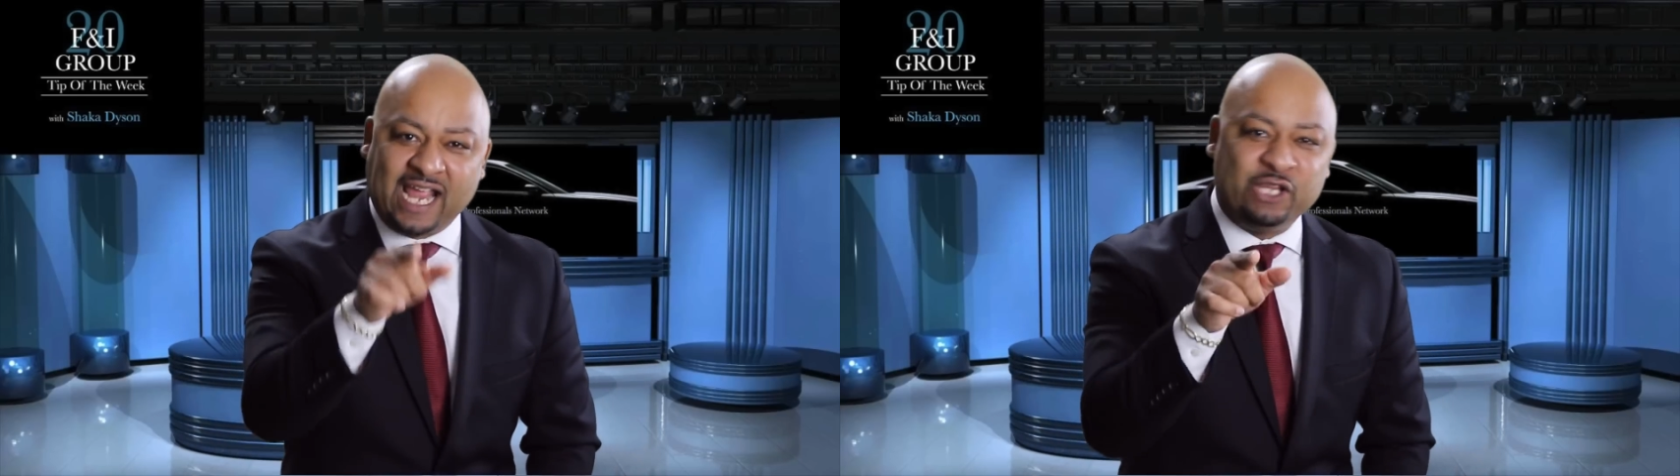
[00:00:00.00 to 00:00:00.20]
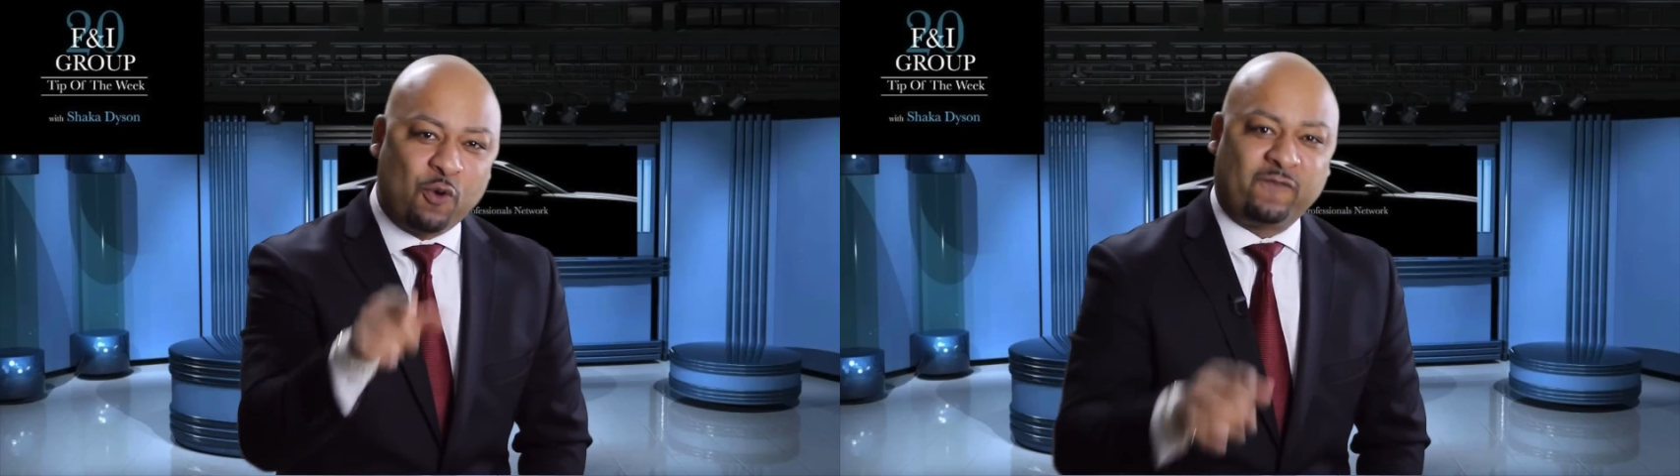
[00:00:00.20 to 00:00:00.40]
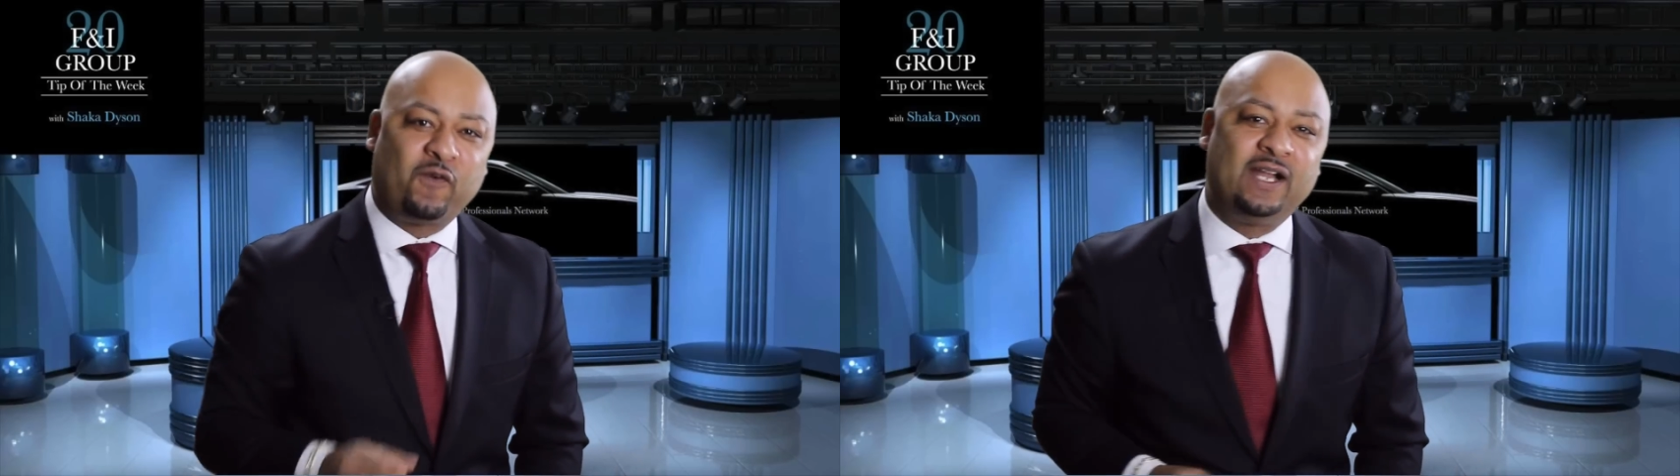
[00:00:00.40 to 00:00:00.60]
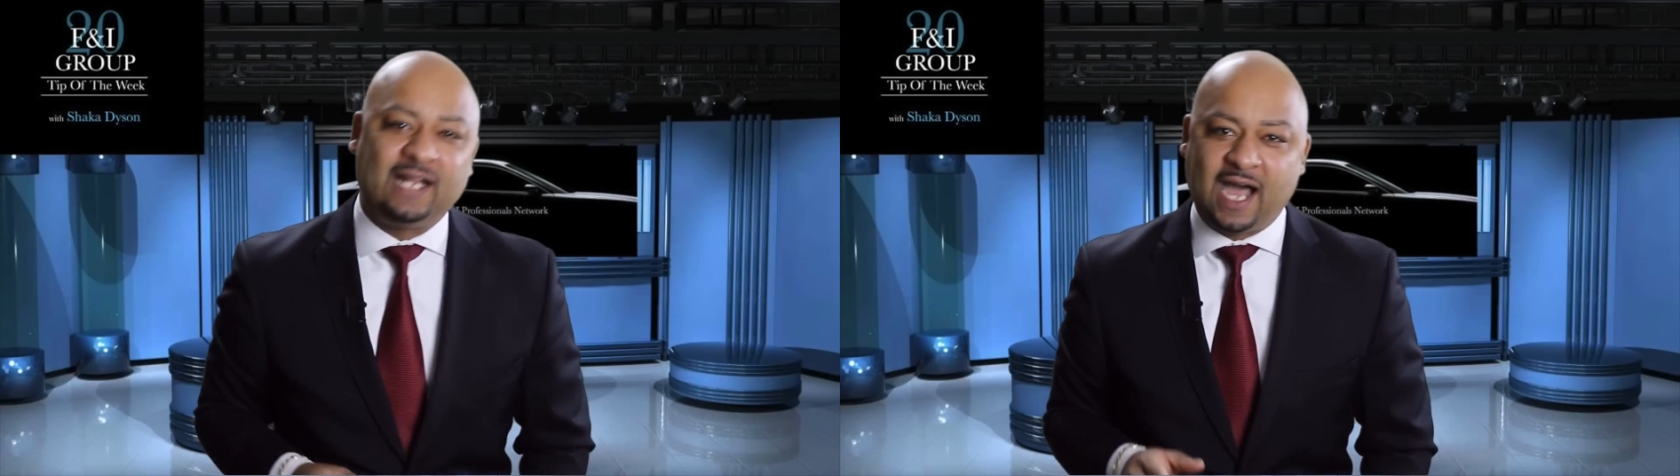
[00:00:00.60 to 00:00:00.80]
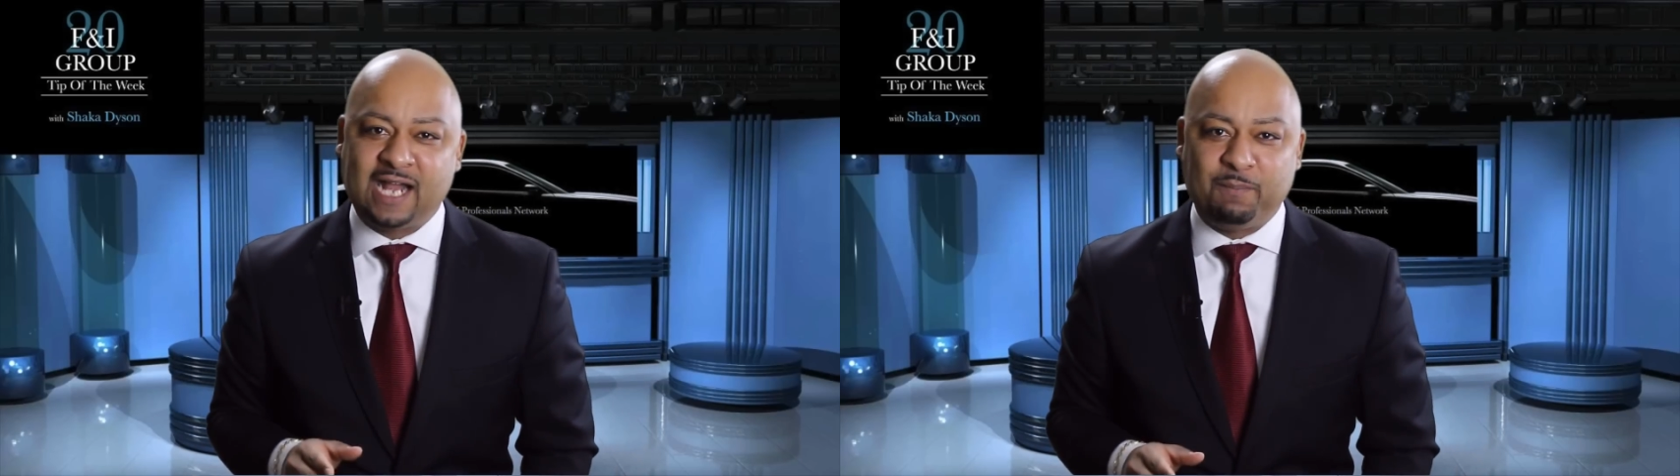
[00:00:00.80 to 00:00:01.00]
and your friend in
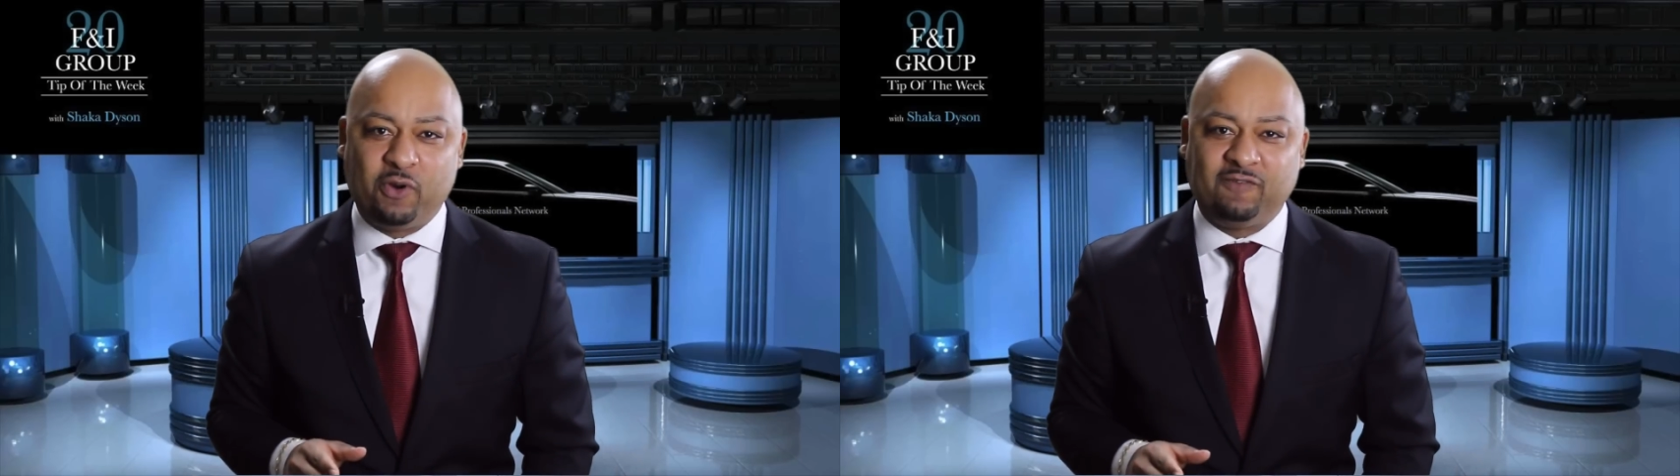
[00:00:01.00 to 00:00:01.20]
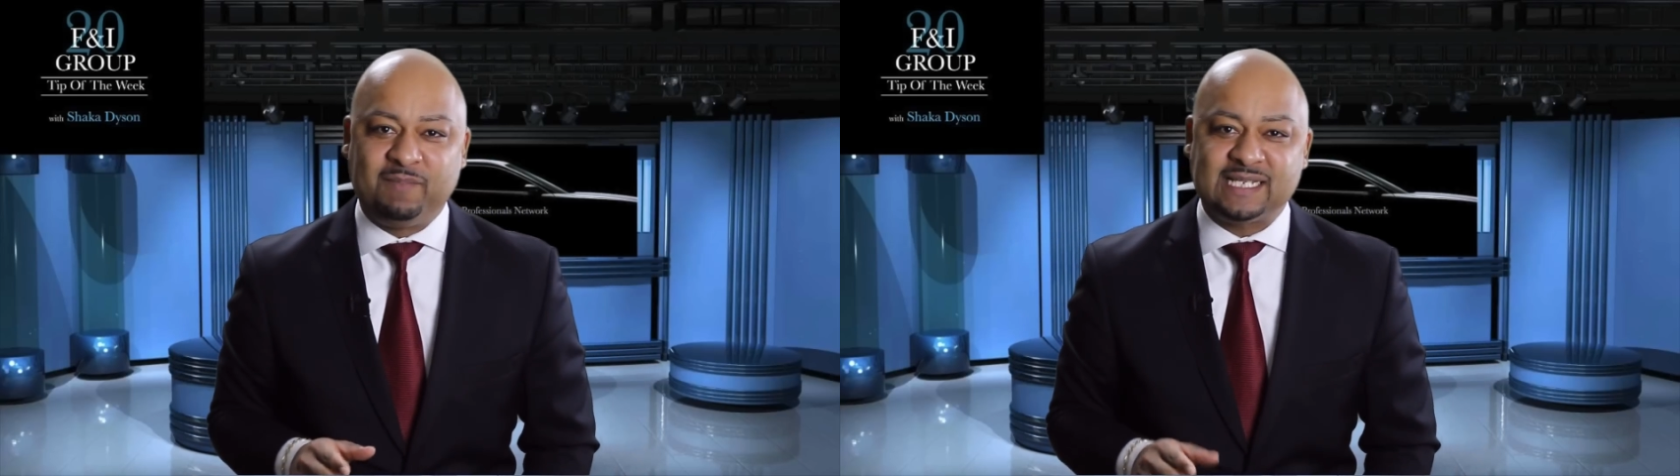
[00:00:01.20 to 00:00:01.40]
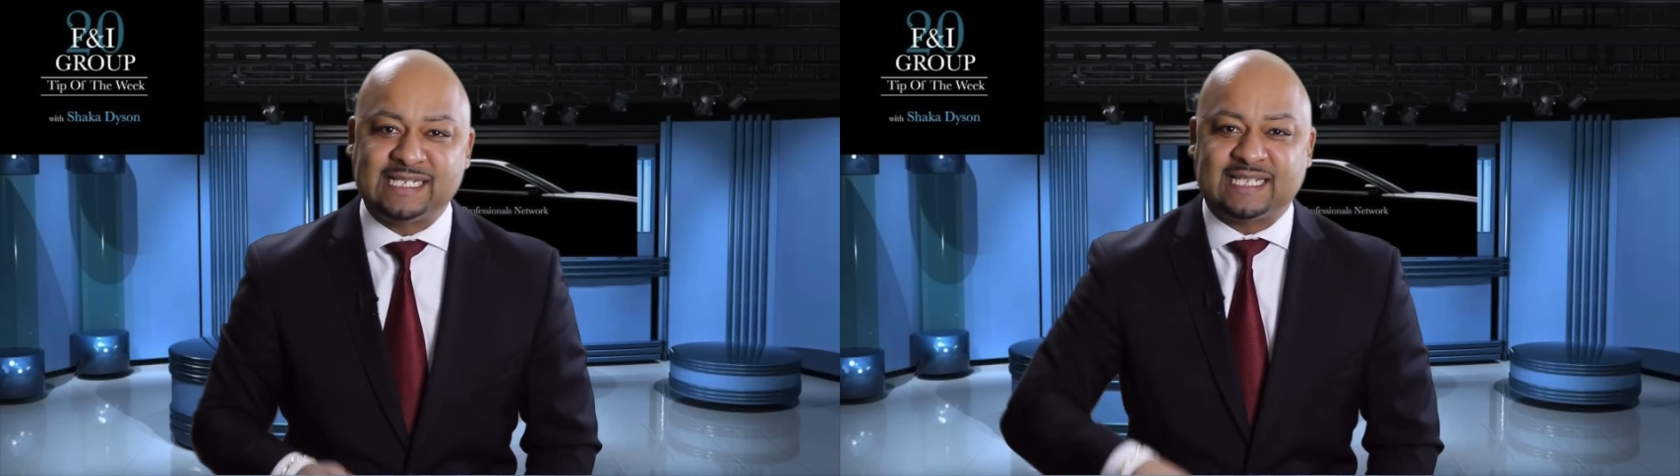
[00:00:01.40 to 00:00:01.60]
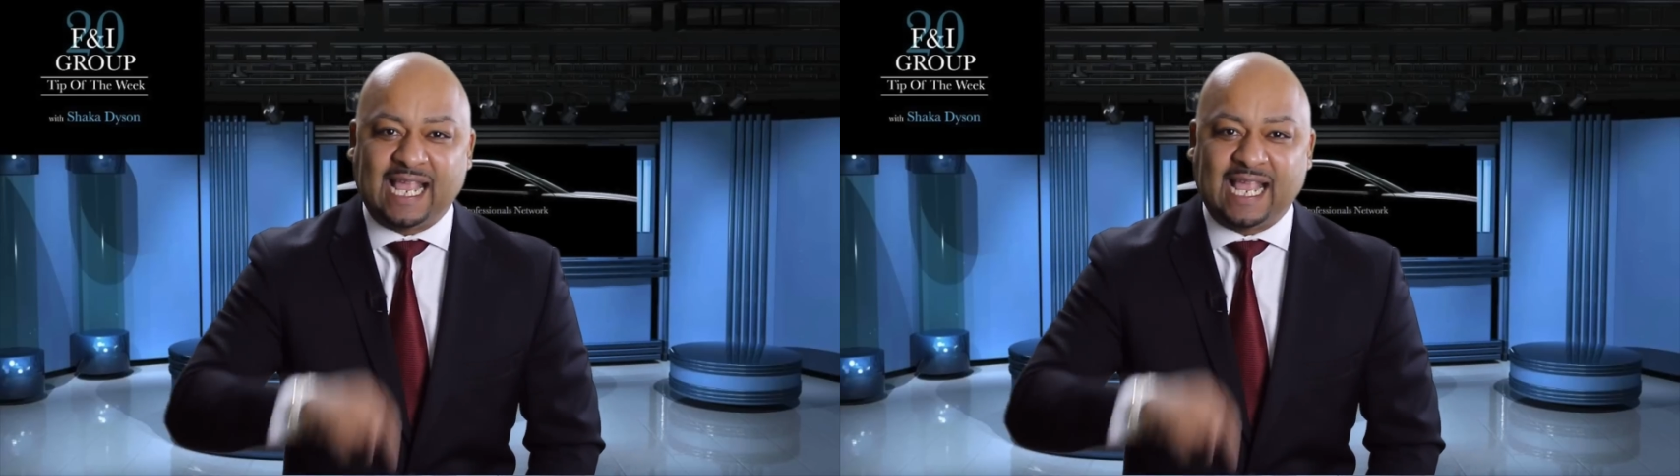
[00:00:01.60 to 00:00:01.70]
the automotive business.